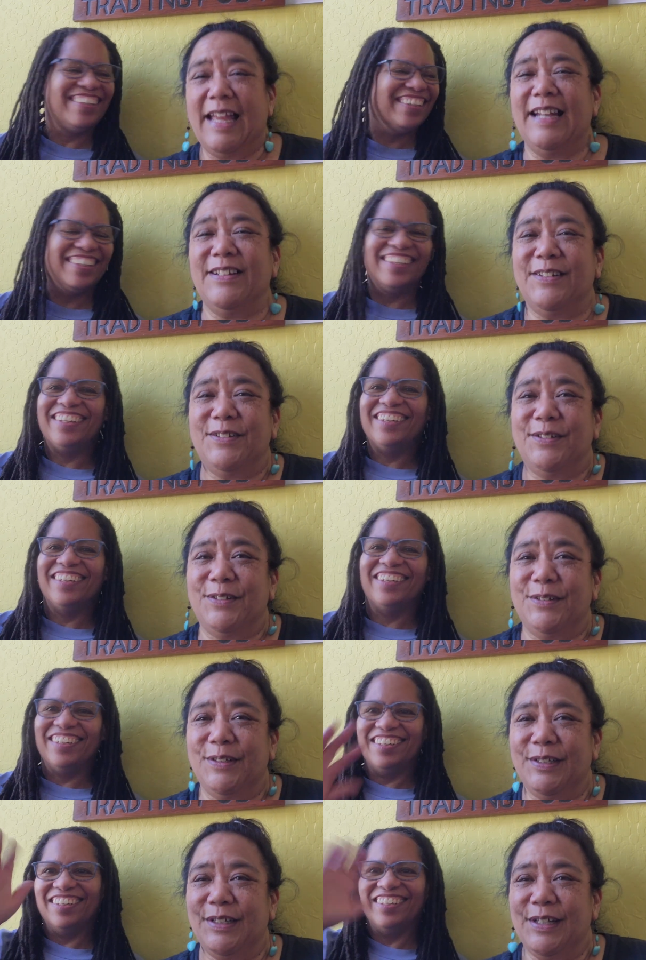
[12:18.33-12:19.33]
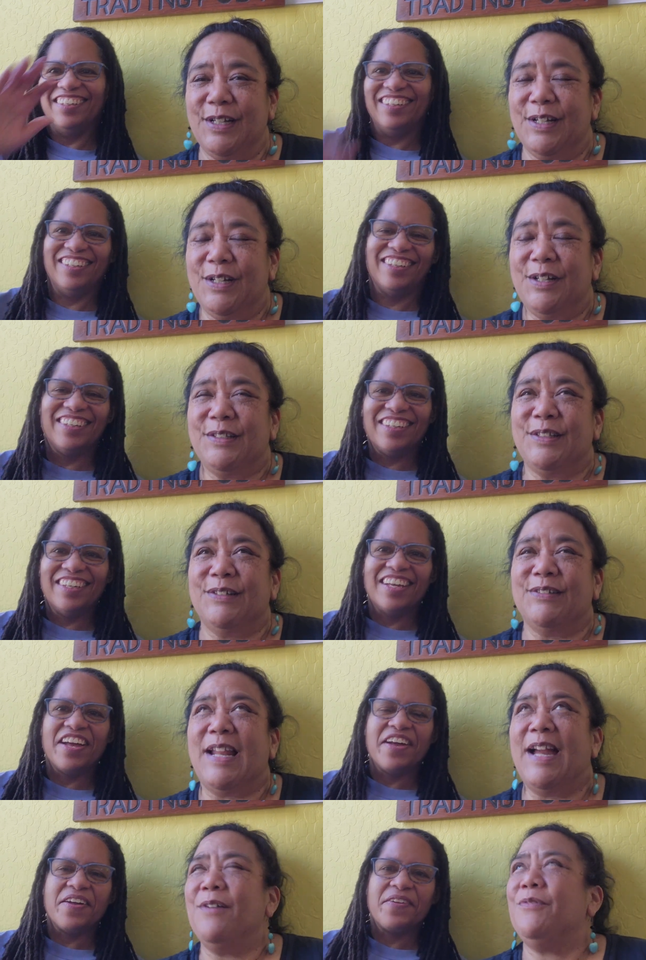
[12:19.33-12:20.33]
Speaker 1: Hello. So
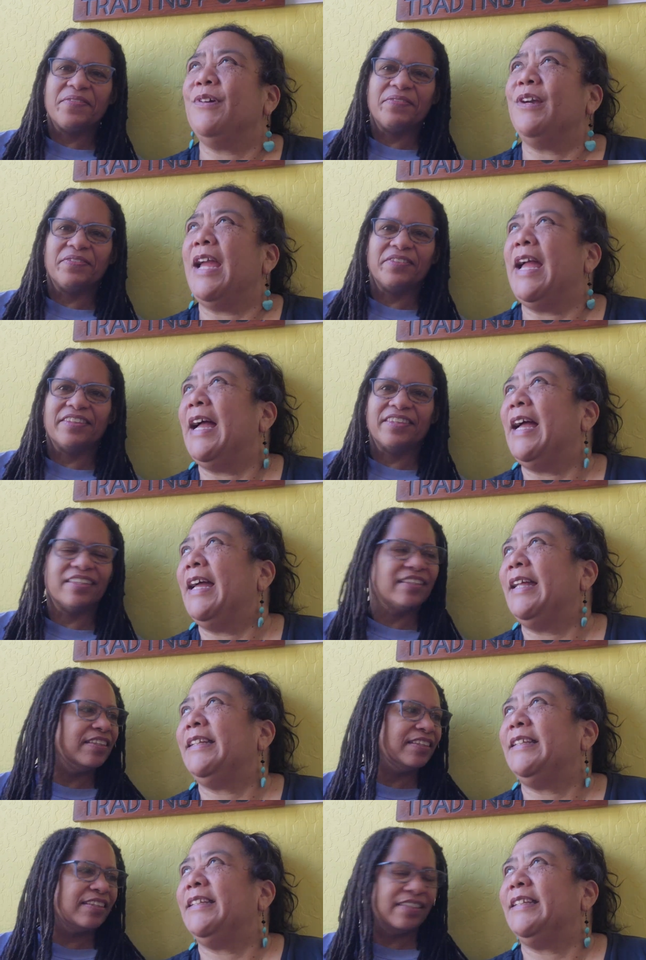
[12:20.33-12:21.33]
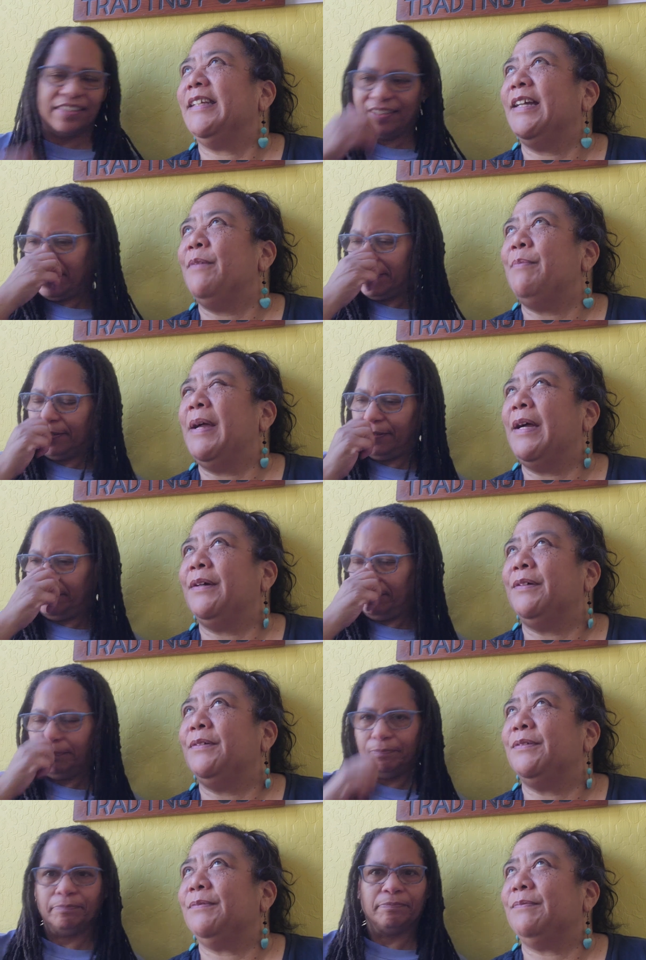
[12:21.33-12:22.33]
now we're at
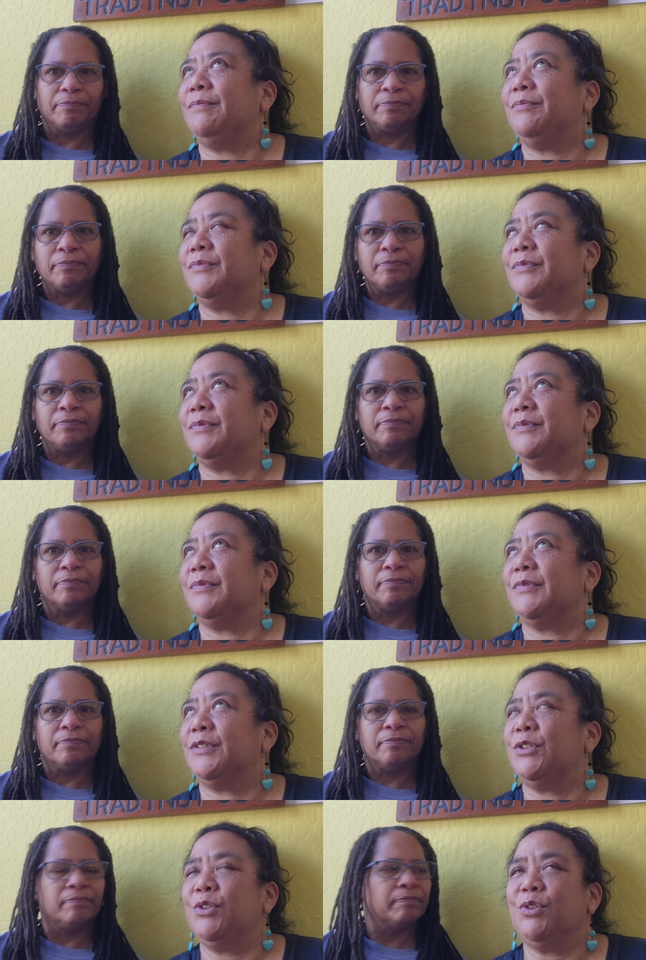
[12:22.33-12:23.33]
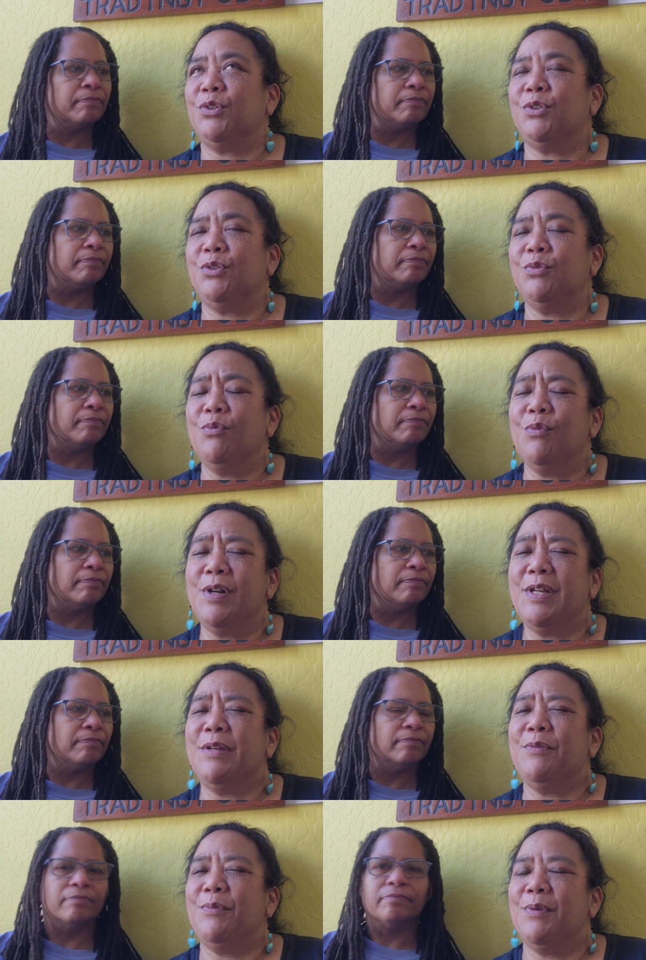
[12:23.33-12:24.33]
about
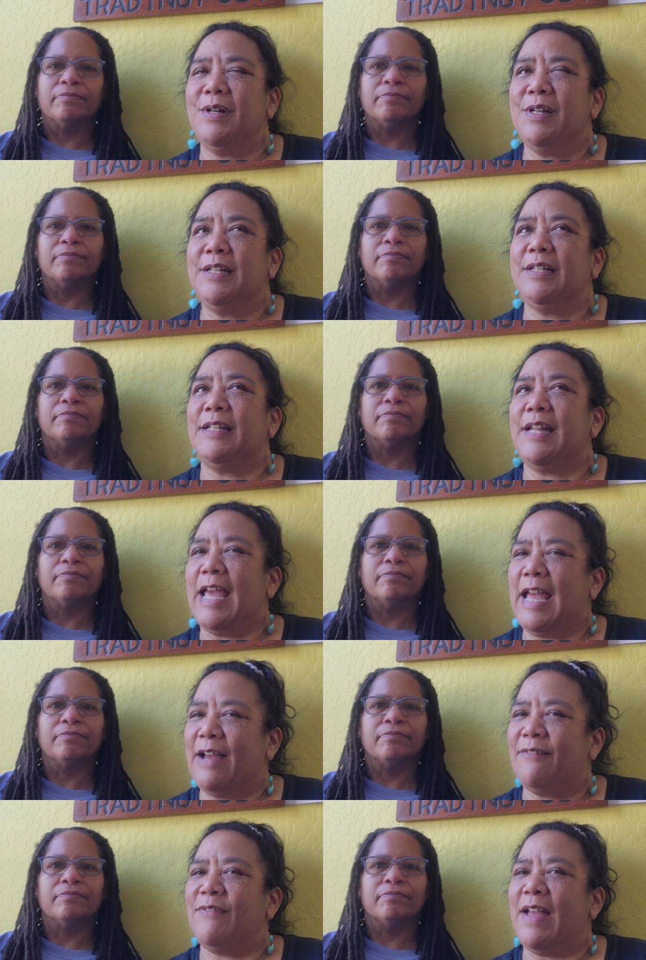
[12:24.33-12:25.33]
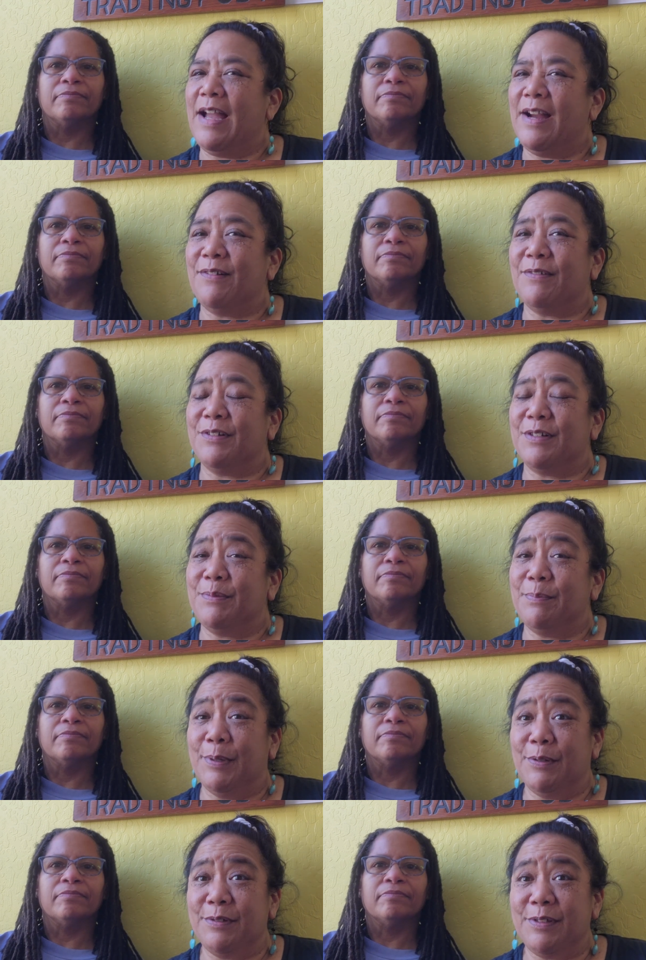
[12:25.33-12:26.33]
21 and a half hours
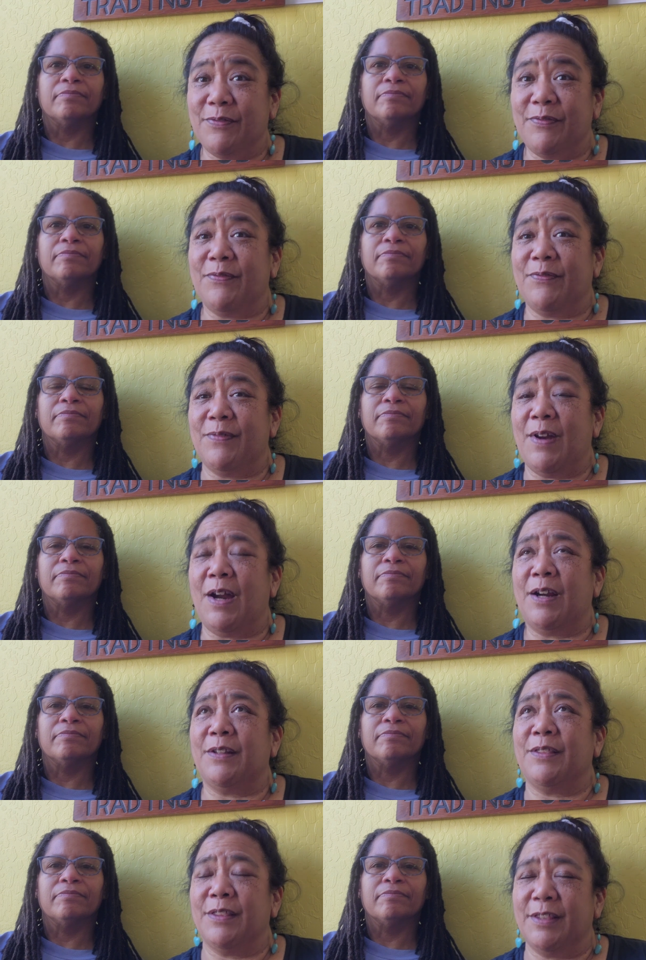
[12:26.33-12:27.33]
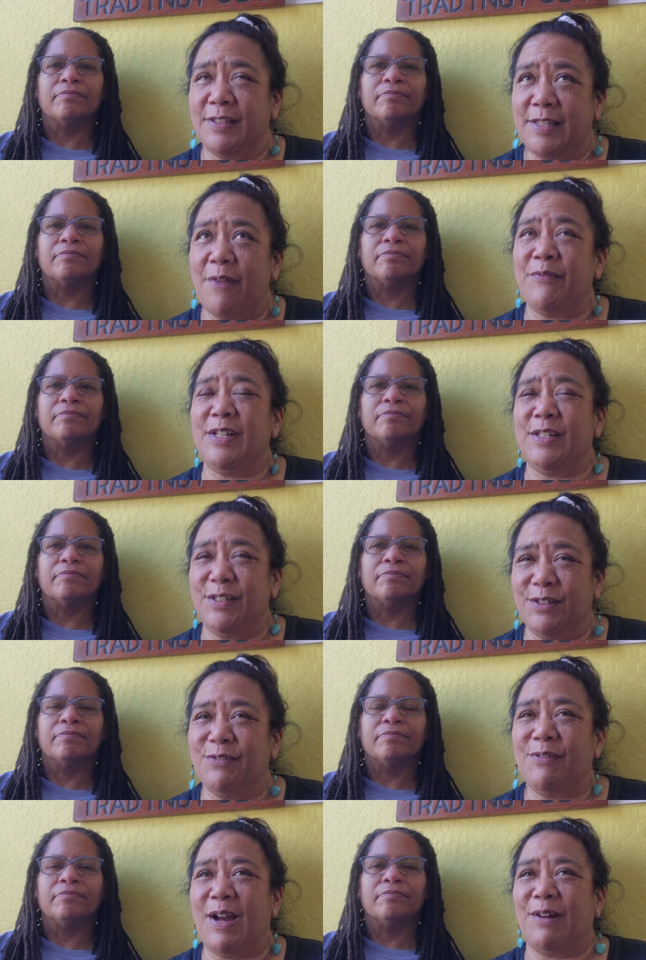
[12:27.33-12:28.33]
post our
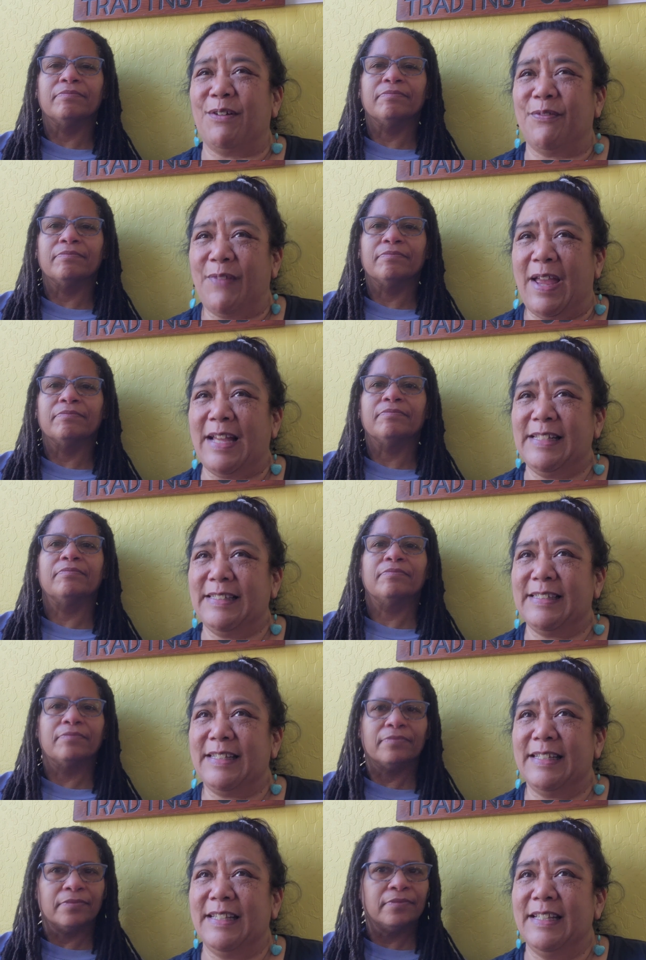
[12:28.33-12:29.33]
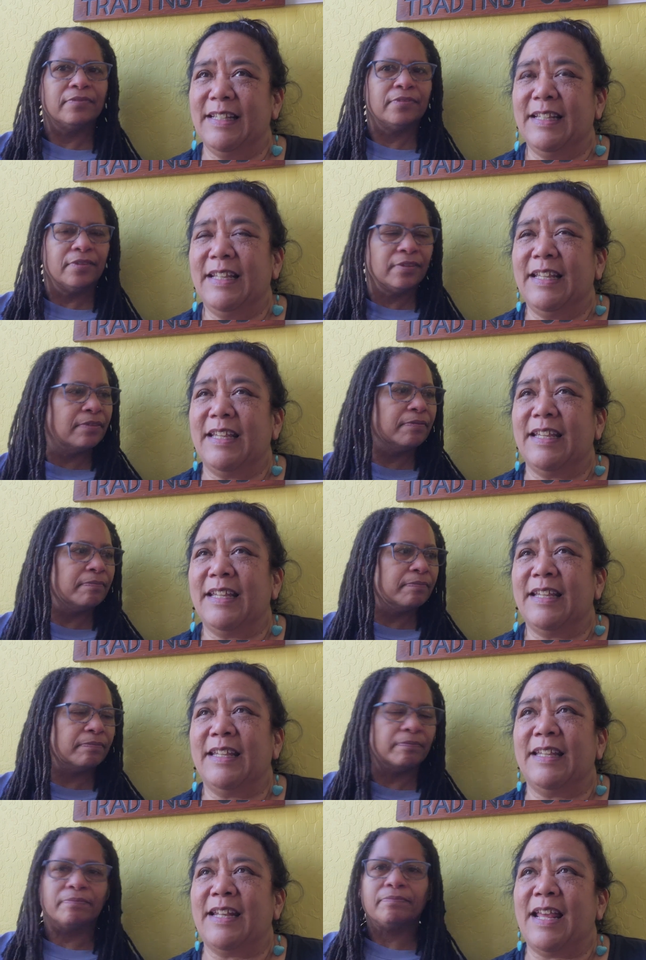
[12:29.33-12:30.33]
72 hour fast.
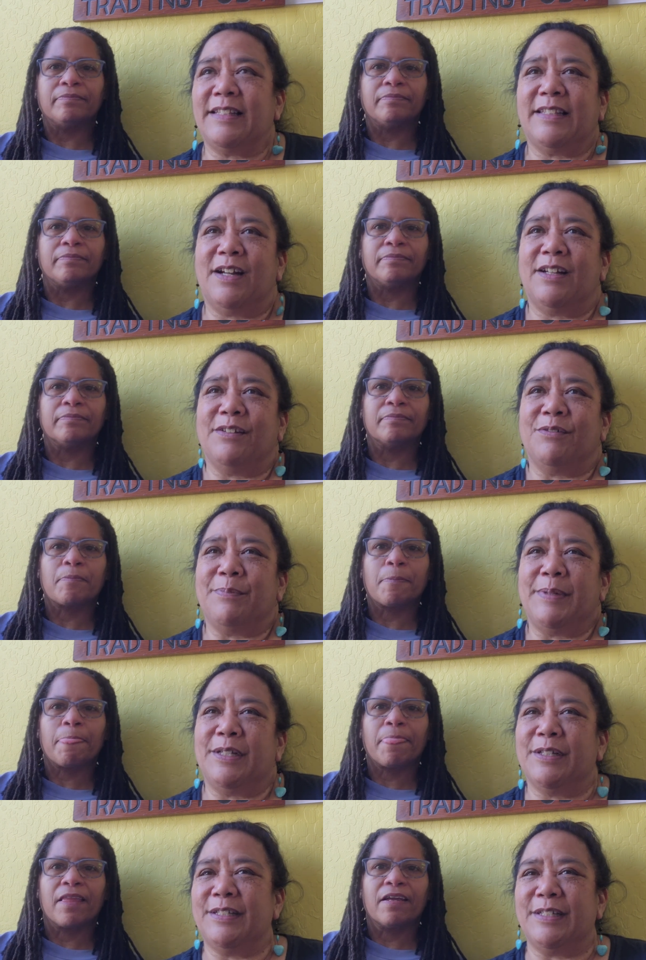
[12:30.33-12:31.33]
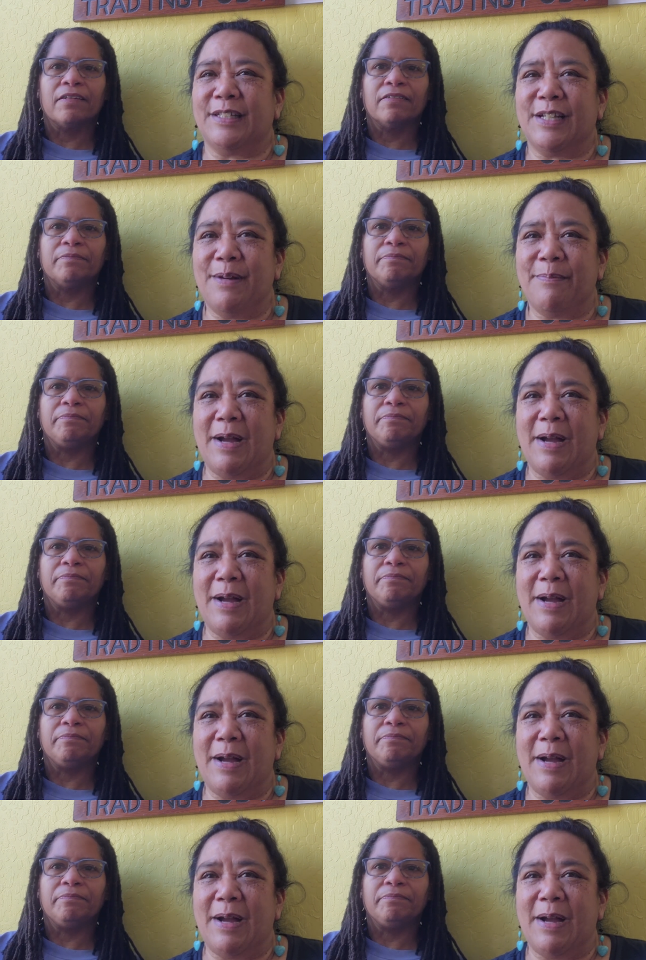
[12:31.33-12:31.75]
And I thought it would be good to come